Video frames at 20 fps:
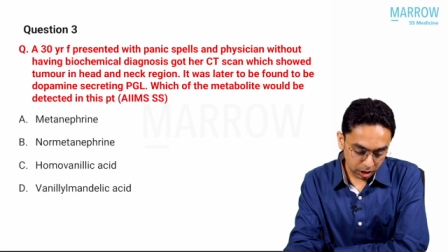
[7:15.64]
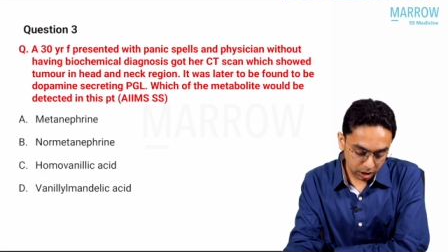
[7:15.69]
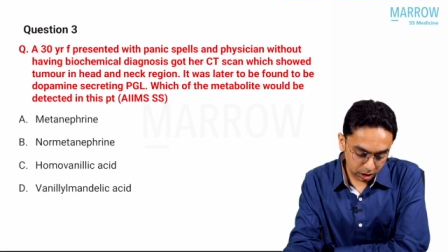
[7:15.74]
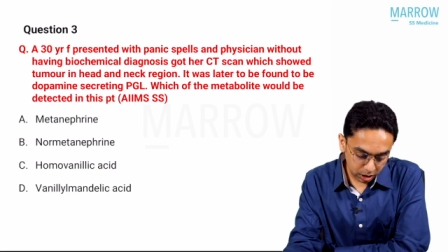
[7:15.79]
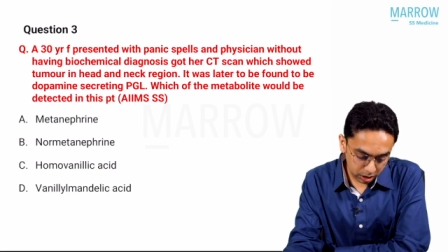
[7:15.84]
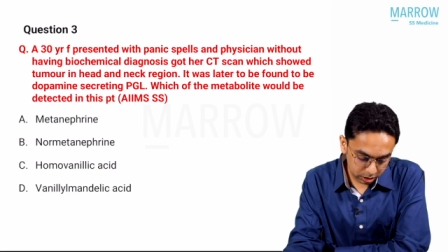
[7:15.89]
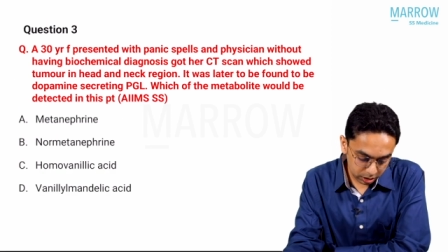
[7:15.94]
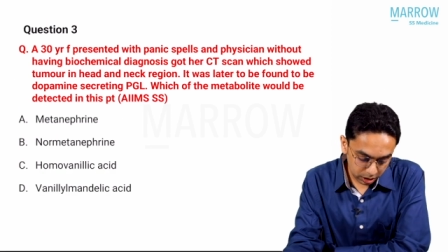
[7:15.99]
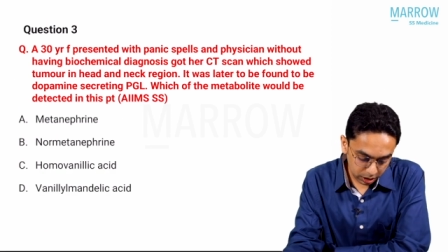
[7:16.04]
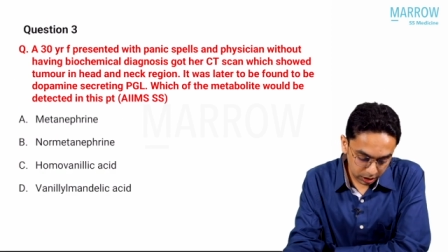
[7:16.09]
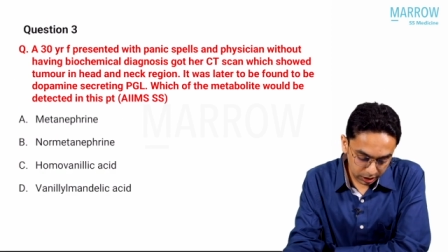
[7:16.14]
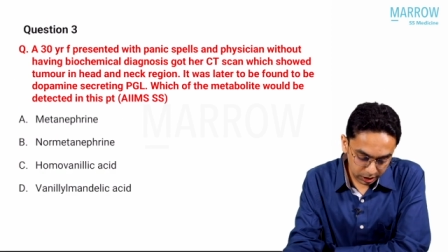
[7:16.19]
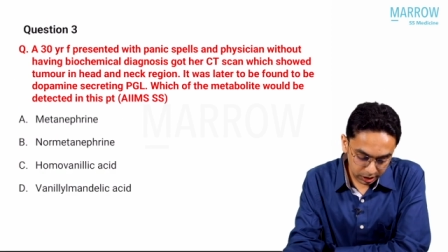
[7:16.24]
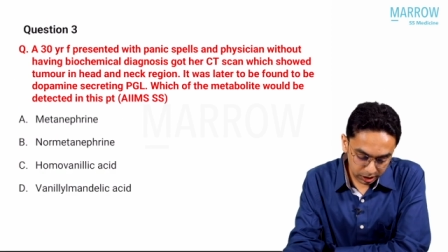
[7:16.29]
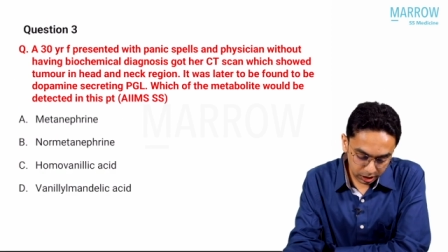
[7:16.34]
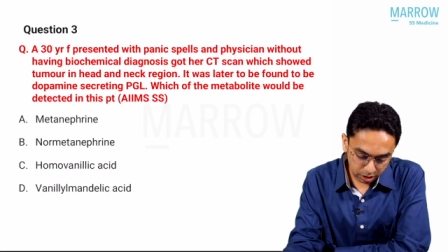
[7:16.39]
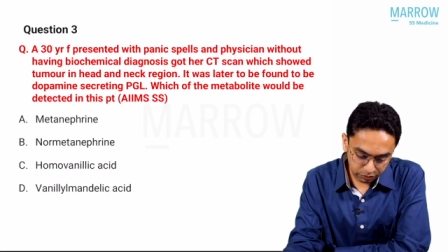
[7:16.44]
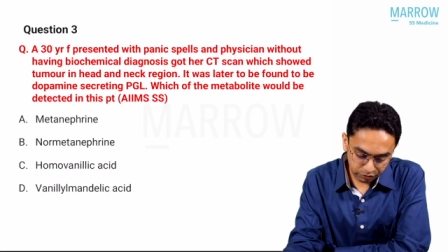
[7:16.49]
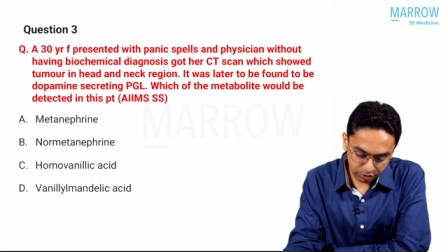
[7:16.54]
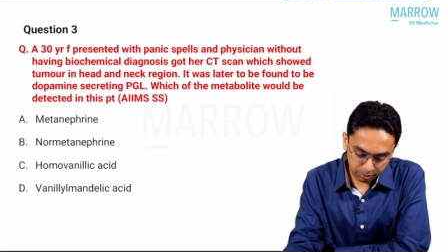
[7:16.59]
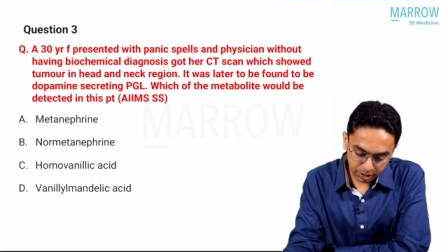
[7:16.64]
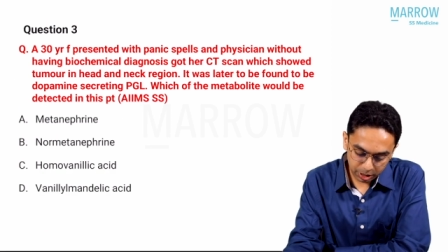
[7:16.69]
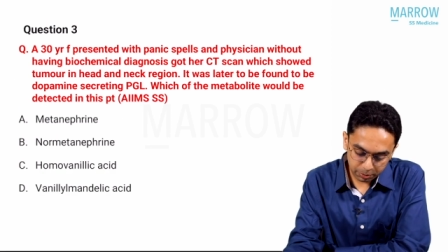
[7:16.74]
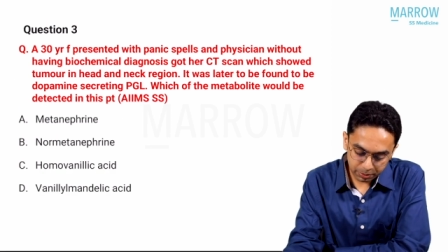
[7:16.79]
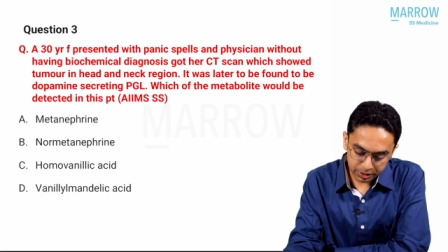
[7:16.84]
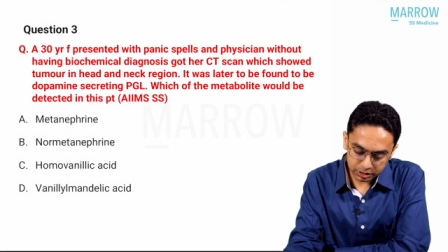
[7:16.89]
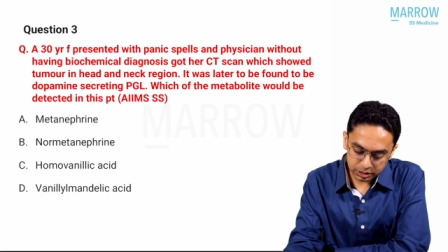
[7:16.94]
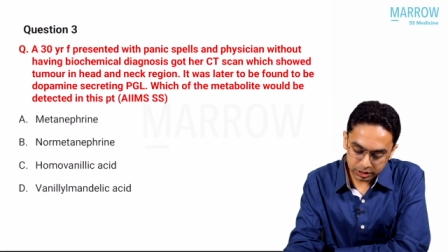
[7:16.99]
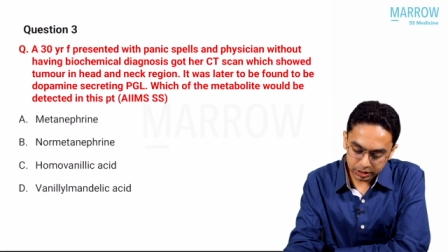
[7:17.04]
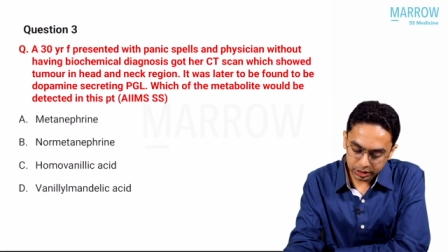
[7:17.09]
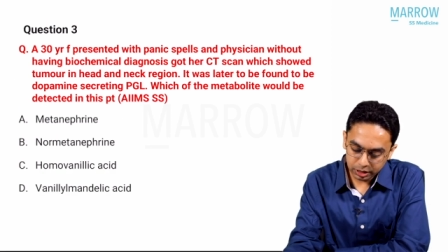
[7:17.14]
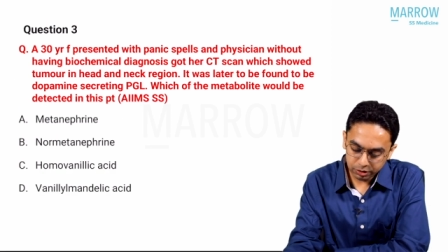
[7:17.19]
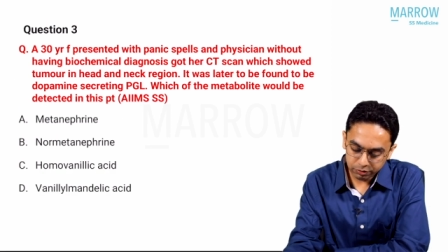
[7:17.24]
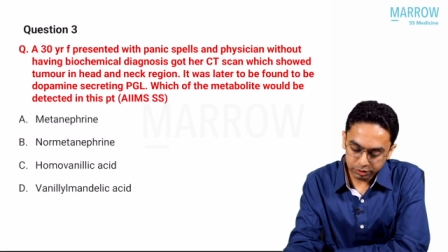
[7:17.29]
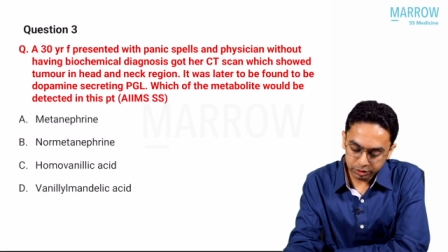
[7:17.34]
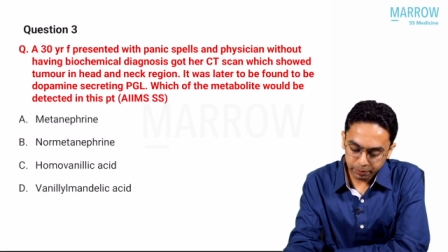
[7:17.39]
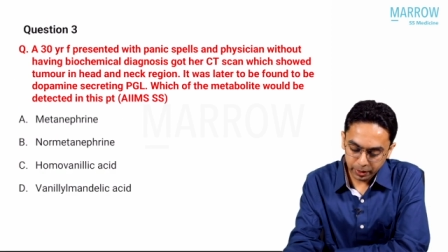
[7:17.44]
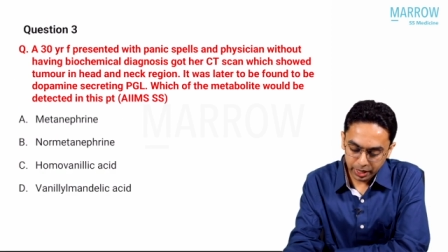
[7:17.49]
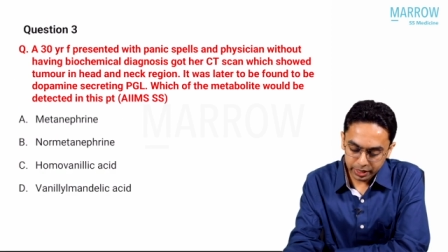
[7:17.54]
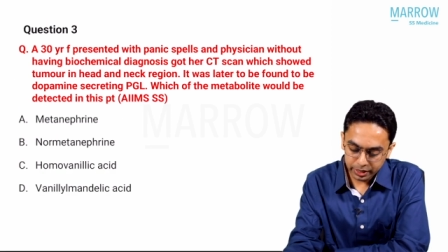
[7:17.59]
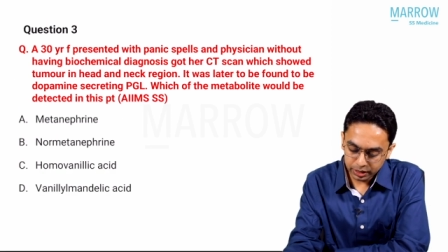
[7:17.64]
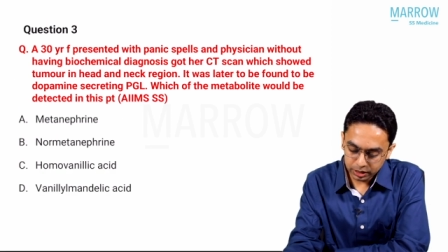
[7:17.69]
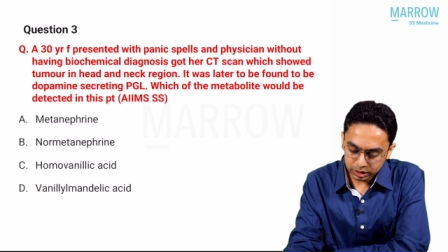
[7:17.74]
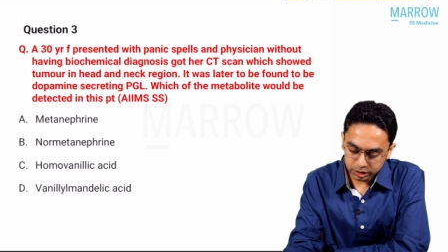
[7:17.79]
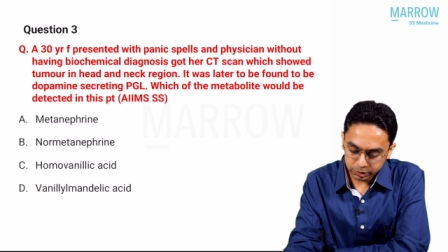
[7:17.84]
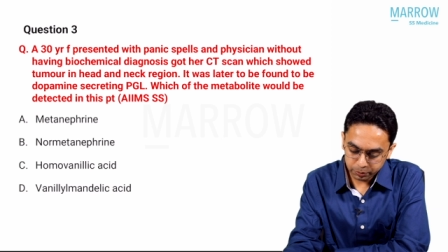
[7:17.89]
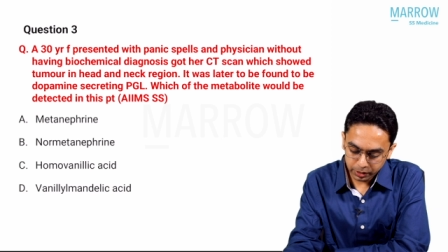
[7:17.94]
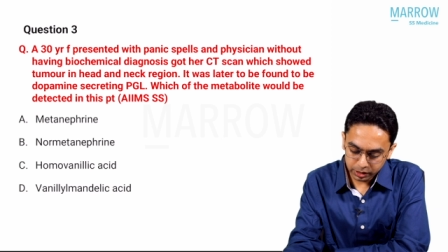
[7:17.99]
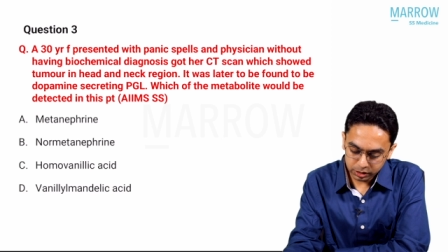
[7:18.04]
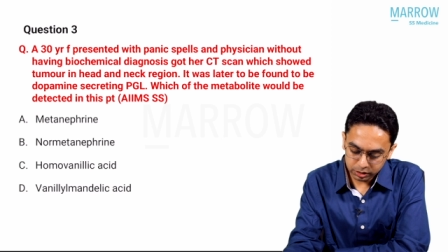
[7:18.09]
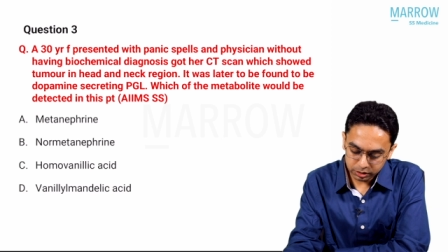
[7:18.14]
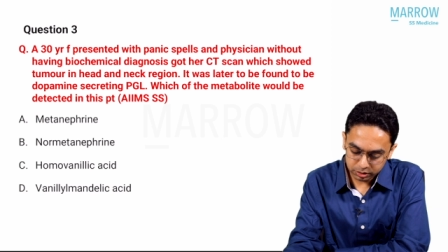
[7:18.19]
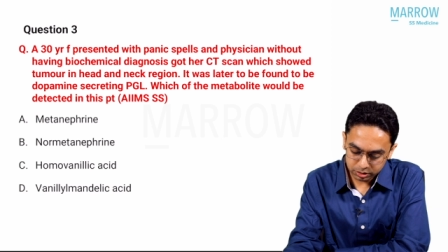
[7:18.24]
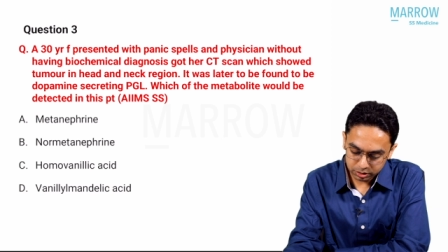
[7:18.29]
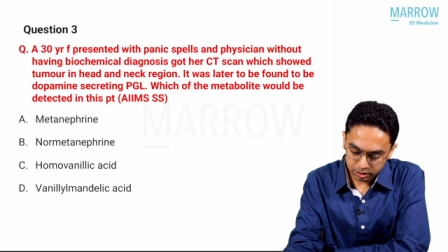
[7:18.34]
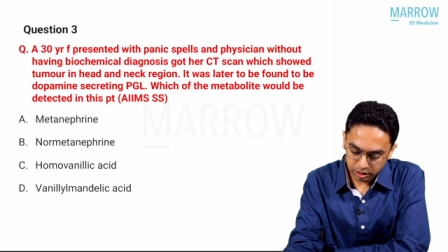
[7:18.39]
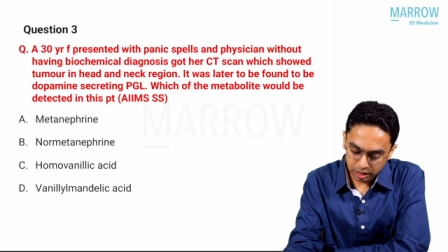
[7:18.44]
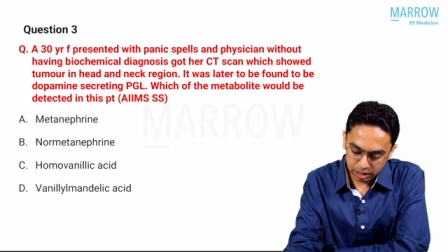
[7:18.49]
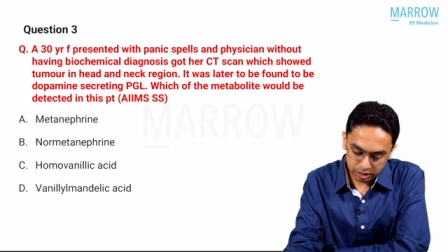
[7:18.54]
a 30-year female presented with panic spells